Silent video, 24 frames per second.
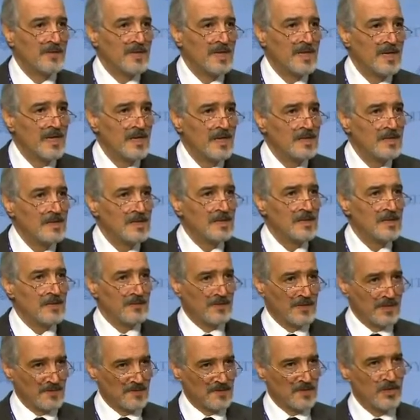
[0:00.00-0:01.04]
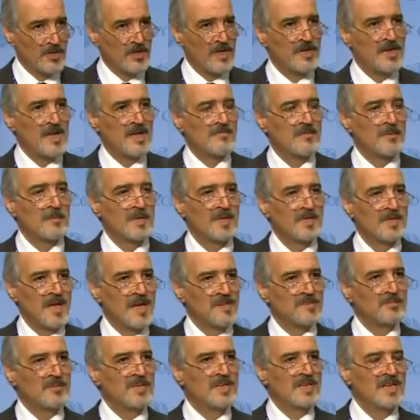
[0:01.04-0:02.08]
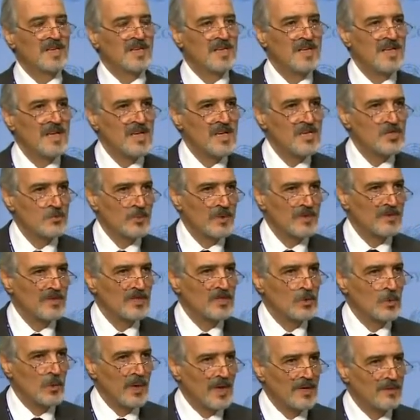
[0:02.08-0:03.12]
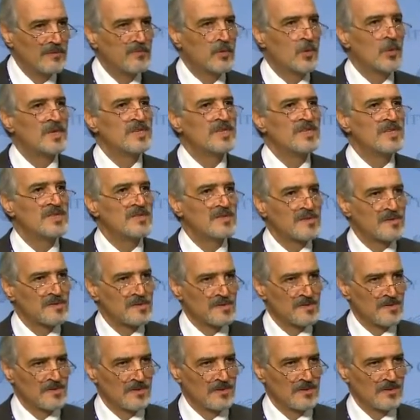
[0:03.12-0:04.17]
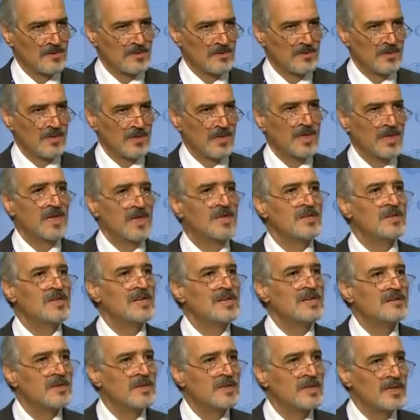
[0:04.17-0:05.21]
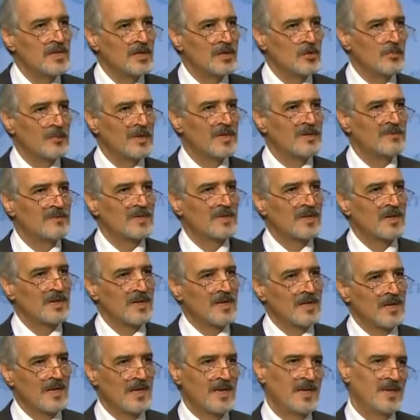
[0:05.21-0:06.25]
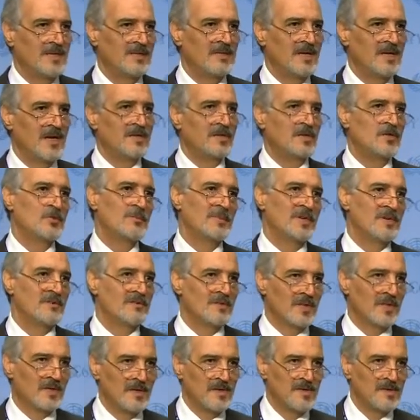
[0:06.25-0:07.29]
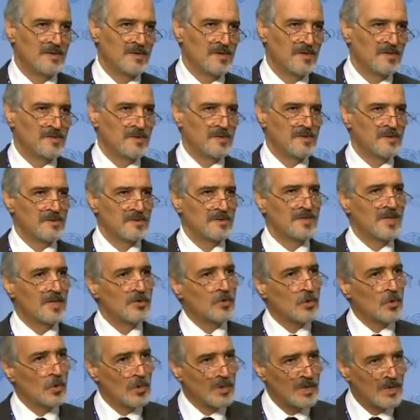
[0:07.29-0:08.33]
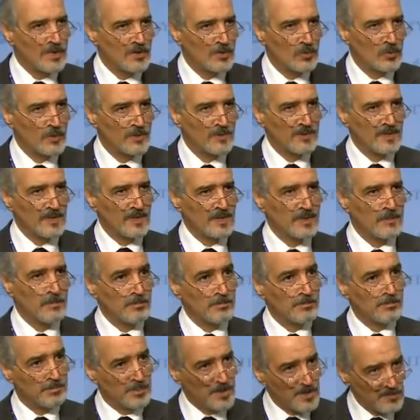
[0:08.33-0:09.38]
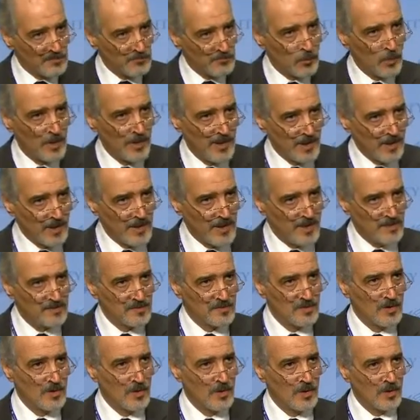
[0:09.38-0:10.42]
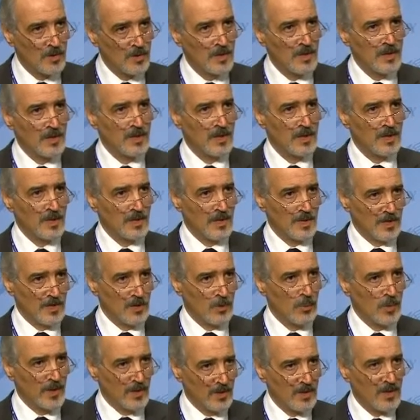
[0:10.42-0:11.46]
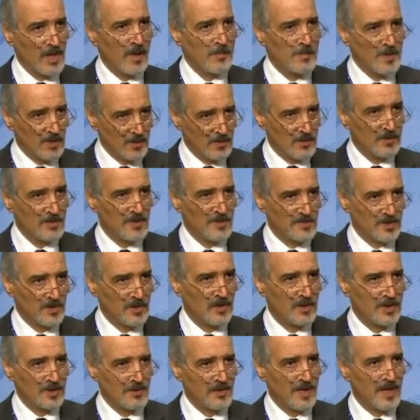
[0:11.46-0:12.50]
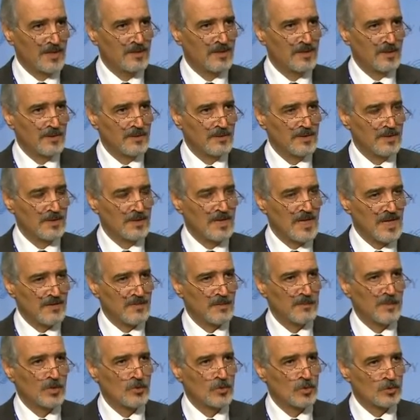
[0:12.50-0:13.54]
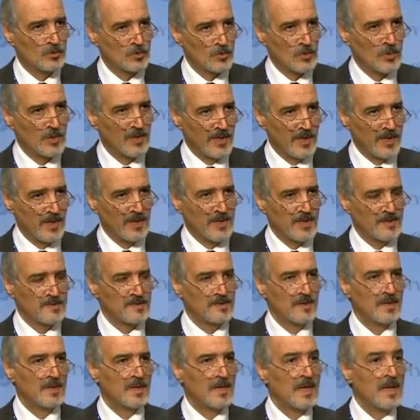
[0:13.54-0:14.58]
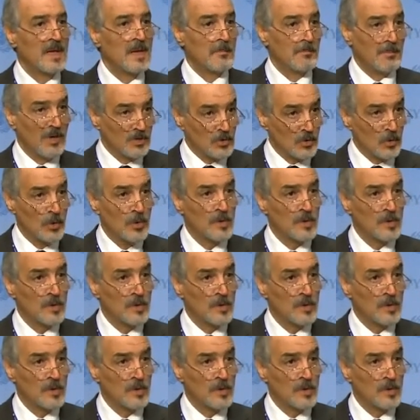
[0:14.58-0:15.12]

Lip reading: The Syrian government has been engaged with the UN for years in delivering a humanitarian aid and a humanitarian assistance, not only to the peaceful areas, the government-controlled areas, but